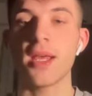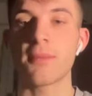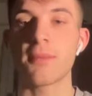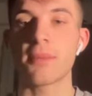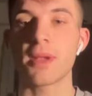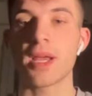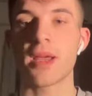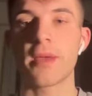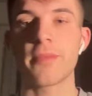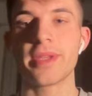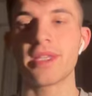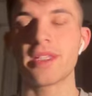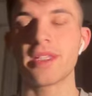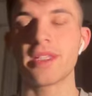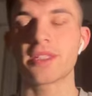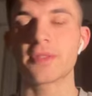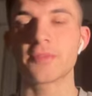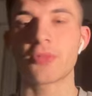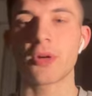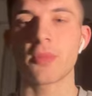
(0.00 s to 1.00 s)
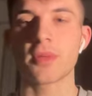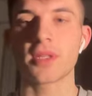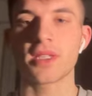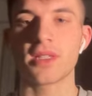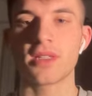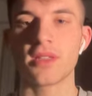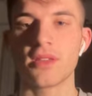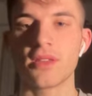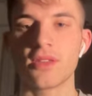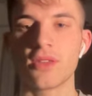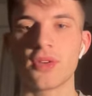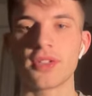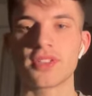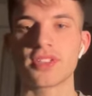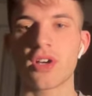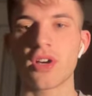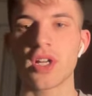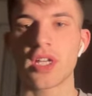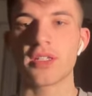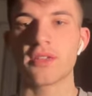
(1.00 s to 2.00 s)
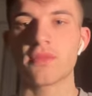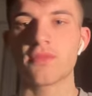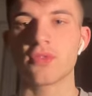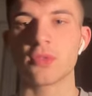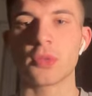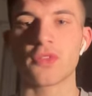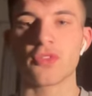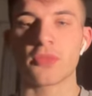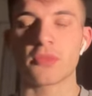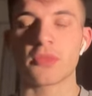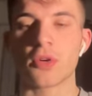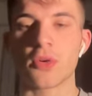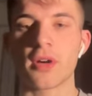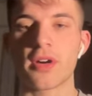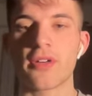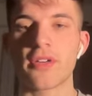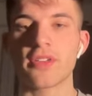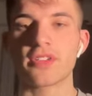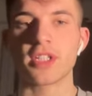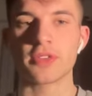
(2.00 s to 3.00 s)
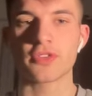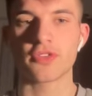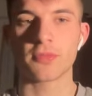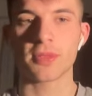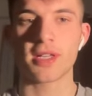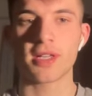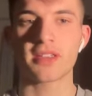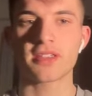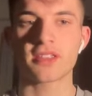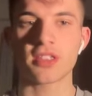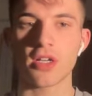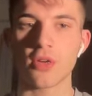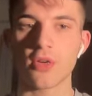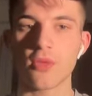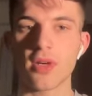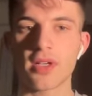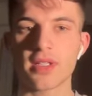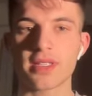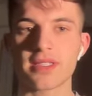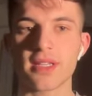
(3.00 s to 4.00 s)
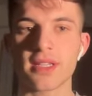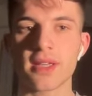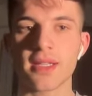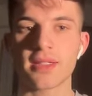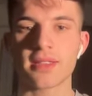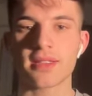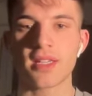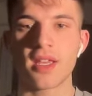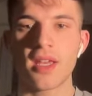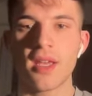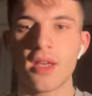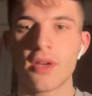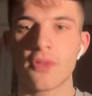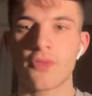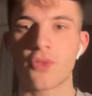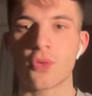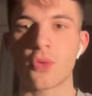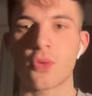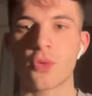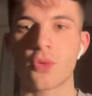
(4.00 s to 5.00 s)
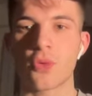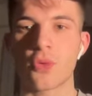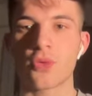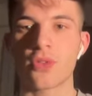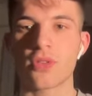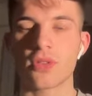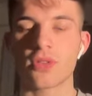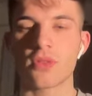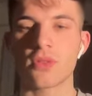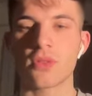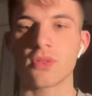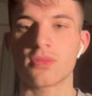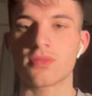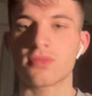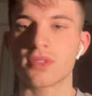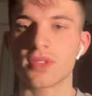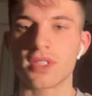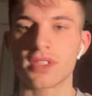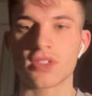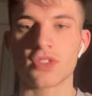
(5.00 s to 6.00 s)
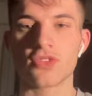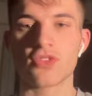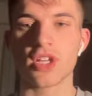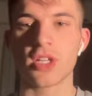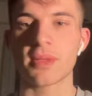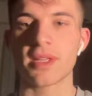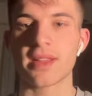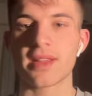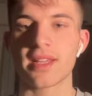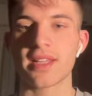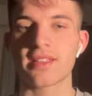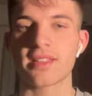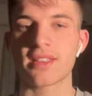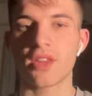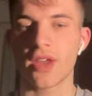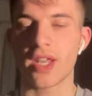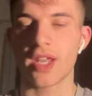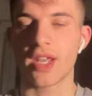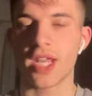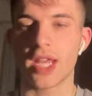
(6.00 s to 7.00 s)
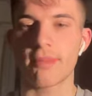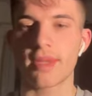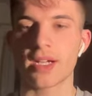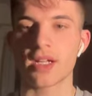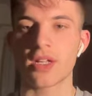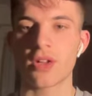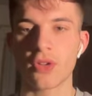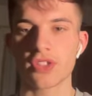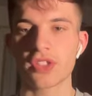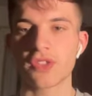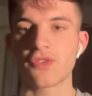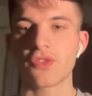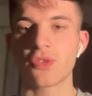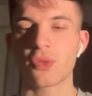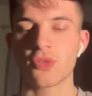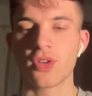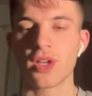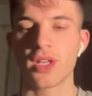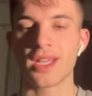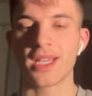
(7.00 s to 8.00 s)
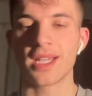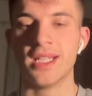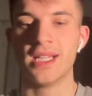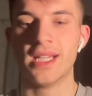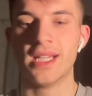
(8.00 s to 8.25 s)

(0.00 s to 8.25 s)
I mean, he's probably not entirely removed from Aguero in terms of a play style. Quite a slight forward who is incredibly athletic, dynamic, lots of forward running,